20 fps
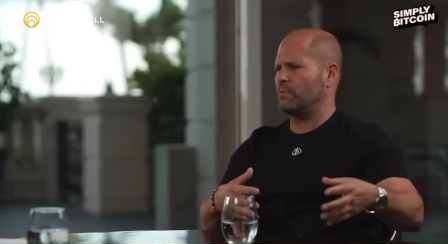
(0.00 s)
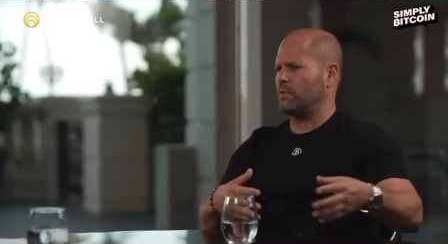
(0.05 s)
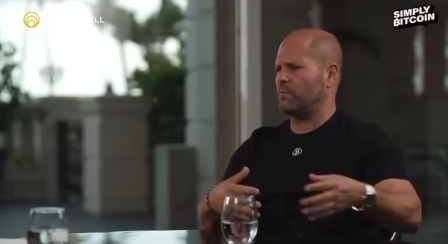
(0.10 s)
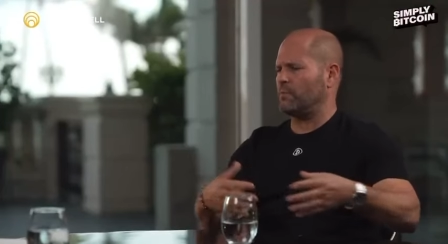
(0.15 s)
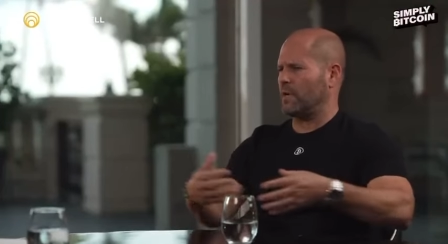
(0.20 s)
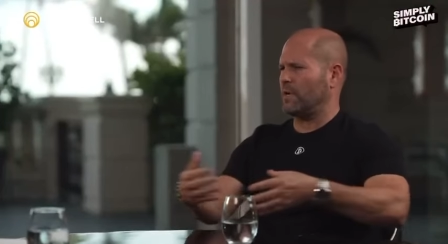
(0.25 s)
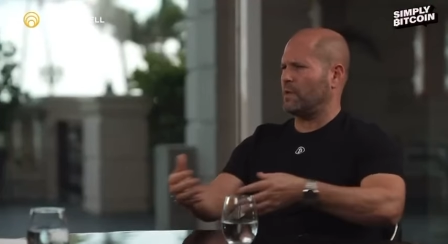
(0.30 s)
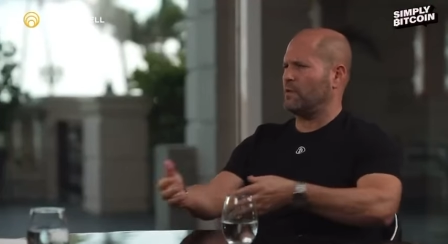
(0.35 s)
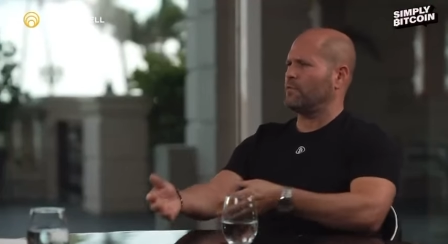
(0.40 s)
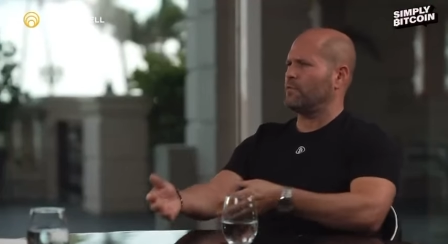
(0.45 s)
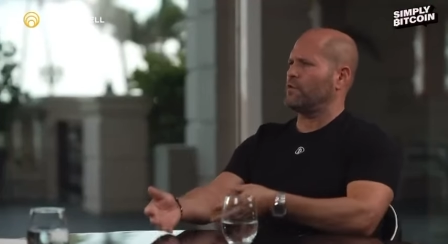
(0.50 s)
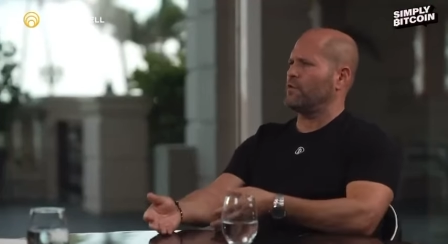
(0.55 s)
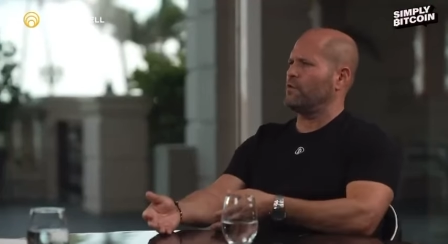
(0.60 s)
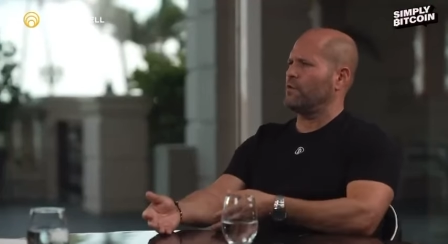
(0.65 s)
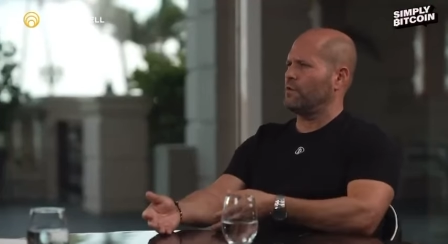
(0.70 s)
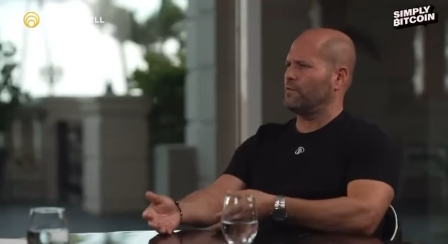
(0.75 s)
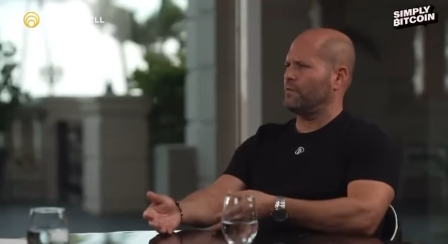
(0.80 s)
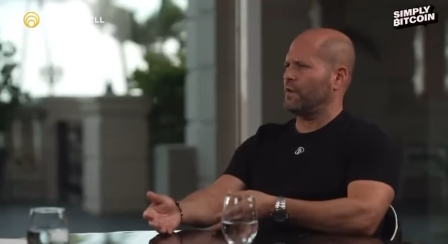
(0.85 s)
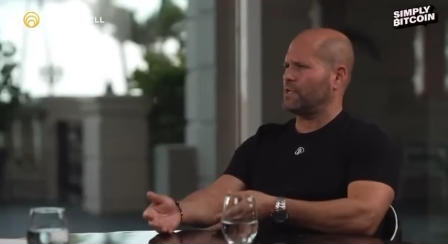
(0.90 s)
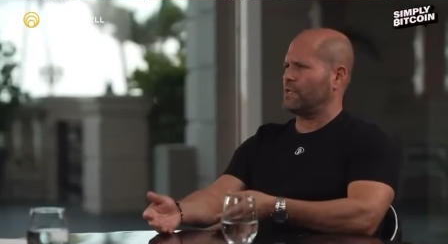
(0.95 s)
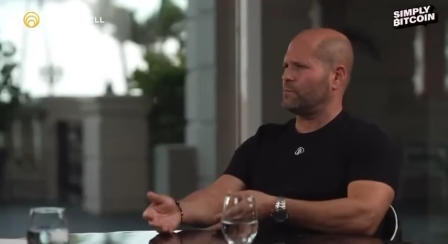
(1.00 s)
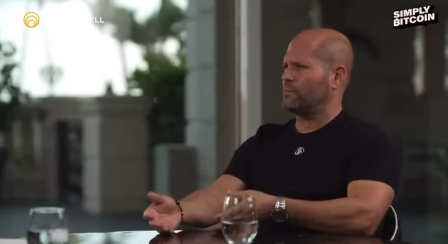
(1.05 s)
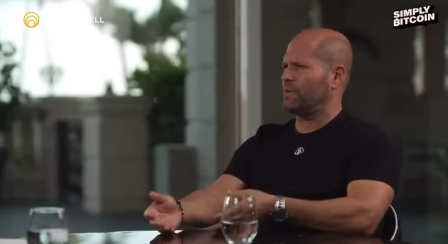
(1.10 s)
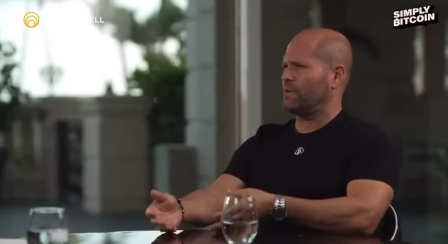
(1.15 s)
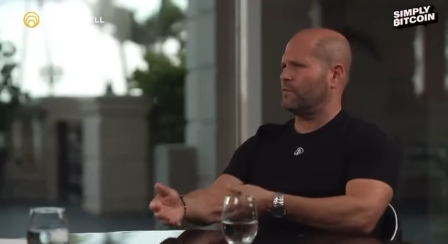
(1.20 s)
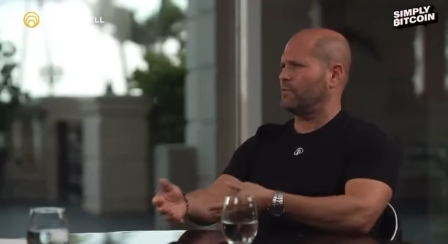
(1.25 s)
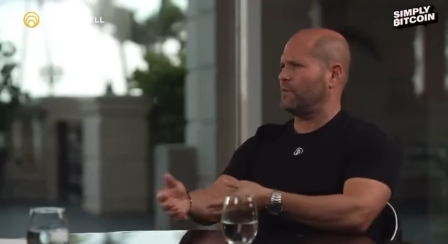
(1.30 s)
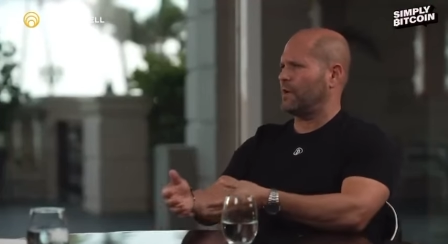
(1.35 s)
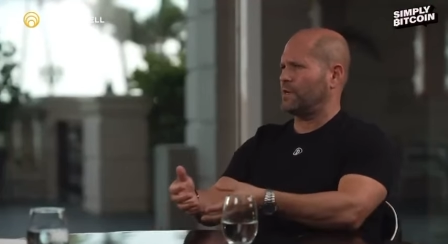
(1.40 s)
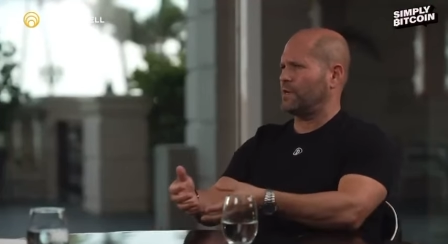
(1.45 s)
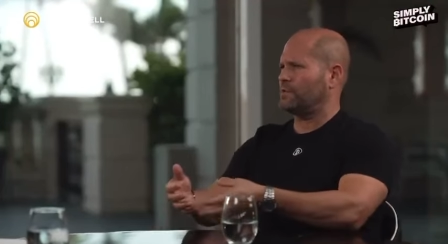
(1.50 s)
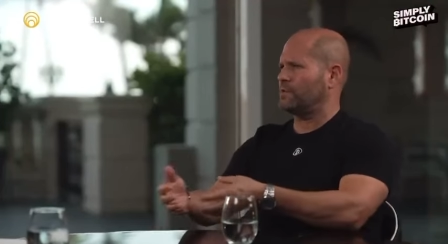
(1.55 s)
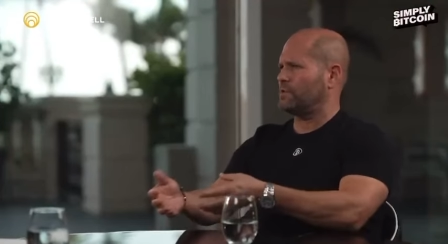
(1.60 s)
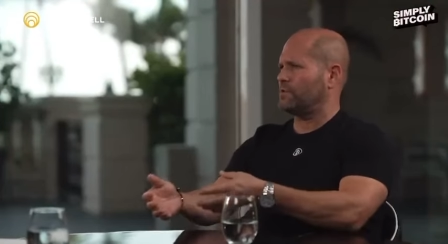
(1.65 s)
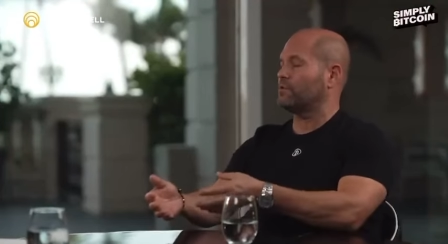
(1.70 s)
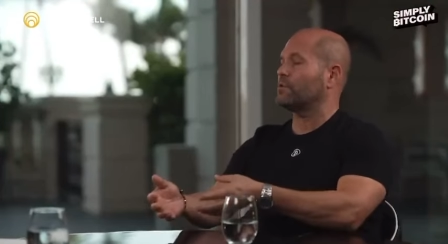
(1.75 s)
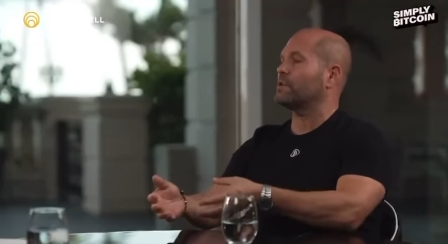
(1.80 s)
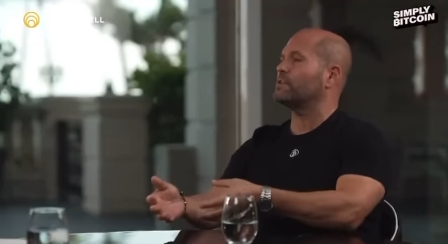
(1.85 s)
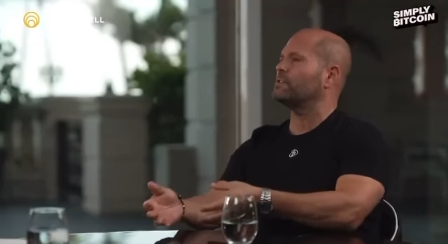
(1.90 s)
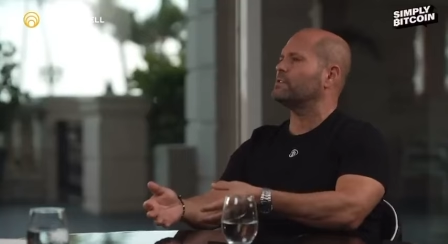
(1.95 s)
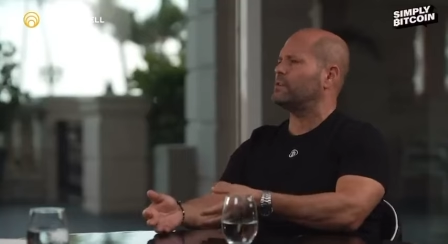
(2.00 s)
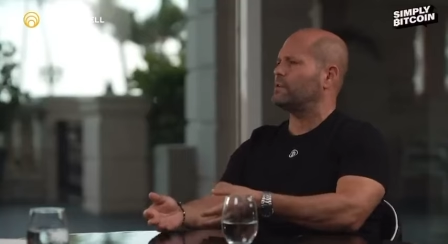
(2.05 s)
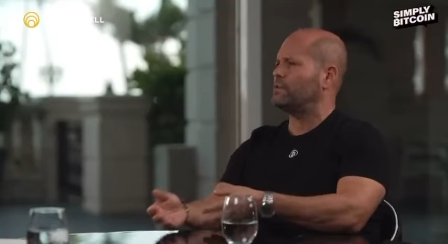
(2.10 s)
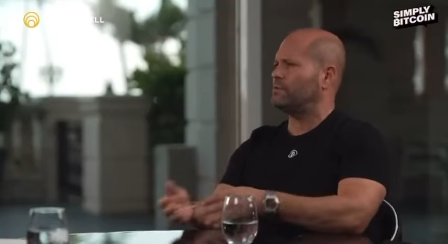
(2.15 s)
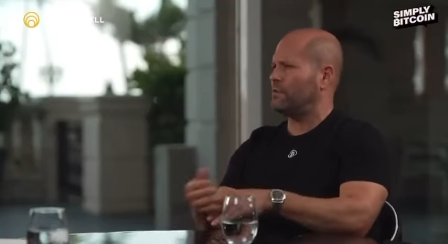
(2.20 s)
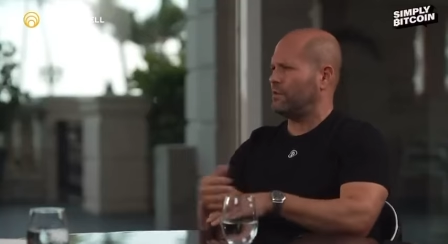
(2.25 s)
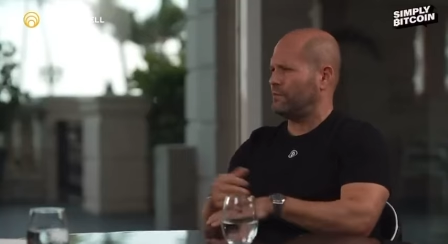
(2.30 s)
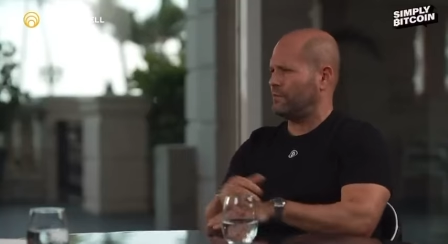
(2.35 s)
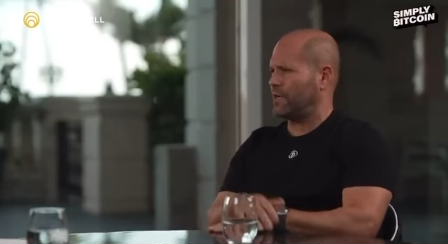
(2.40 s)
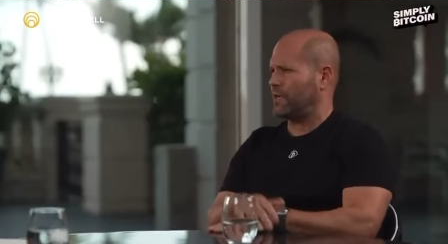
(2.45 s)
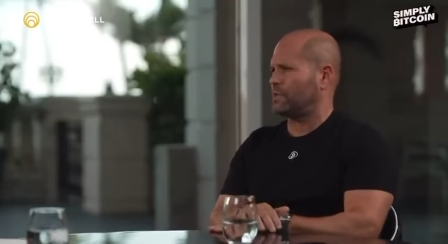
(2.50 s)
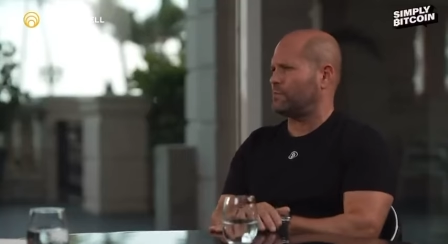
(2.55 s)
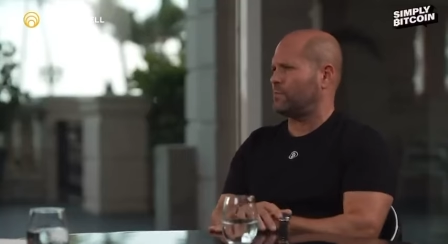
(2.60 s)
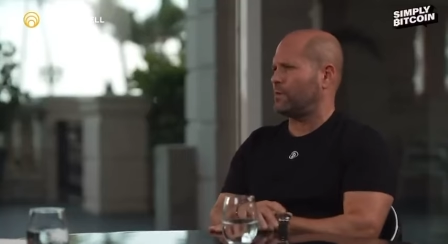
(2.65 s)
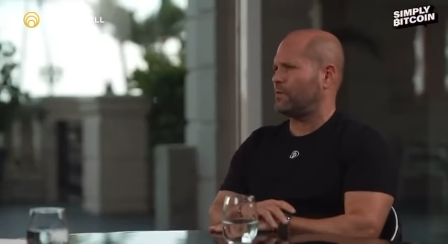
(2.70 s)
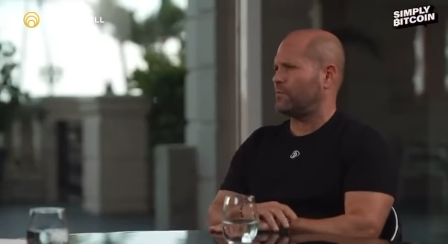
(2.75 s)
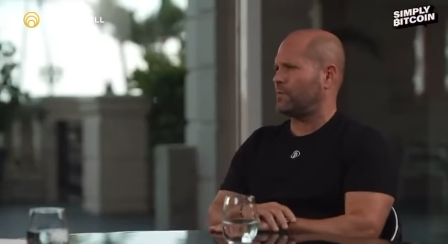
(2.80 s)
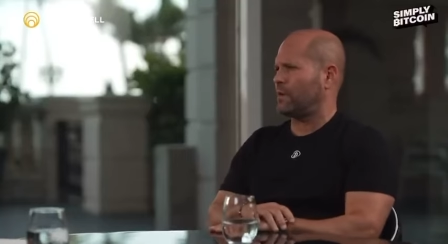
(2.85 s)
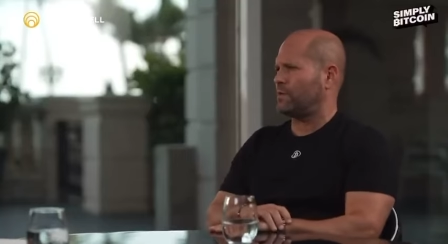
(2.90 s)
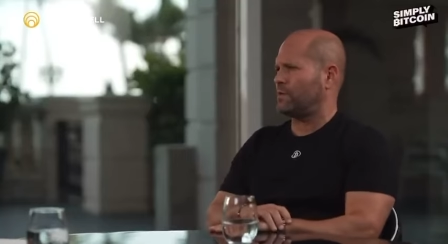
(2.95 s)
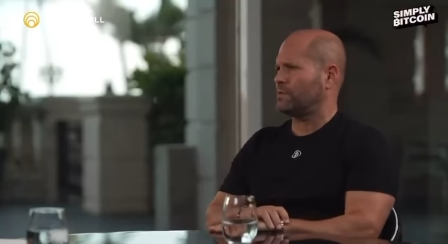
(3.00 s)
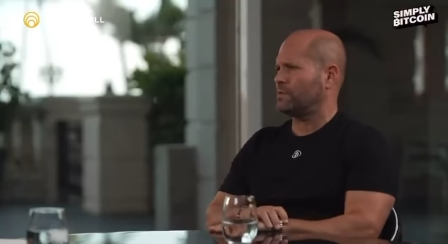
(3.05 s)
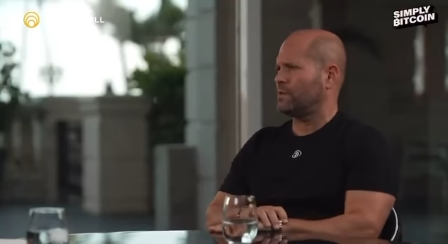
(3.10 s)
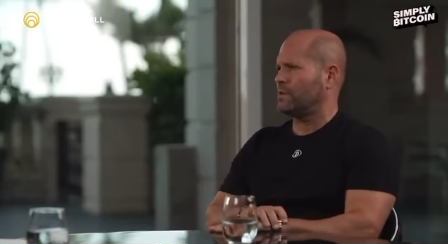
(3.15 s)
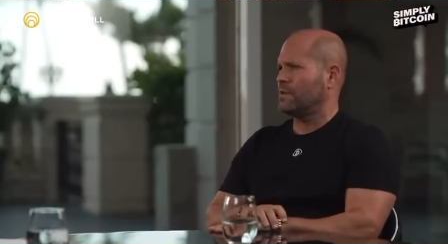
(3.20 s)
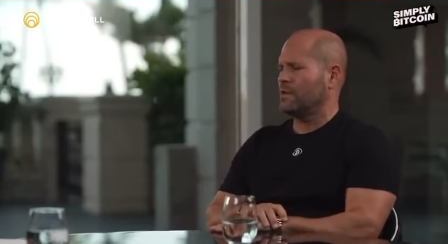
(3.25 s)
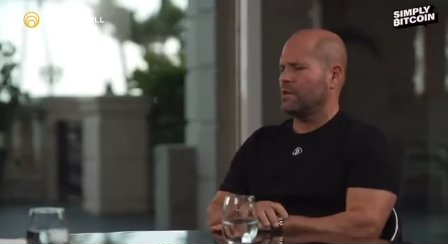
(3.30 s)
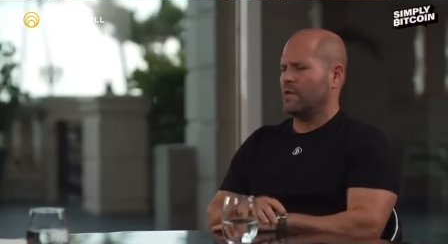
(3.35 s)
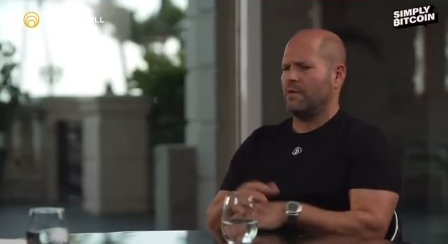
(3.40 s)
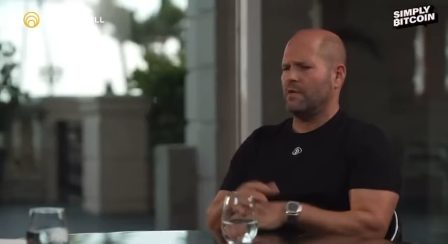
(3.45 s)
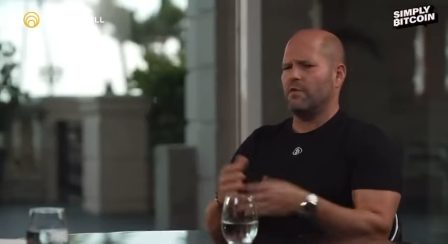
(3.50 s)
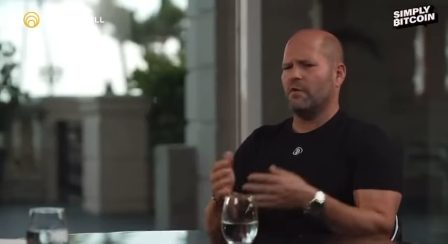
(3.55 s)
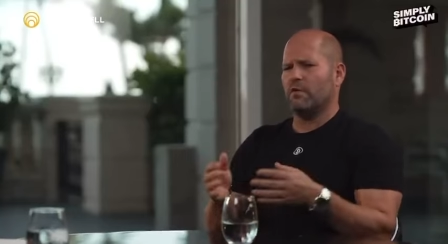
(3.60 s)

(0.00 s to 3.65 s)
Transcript: people money for your investment advice, your continued investment advice.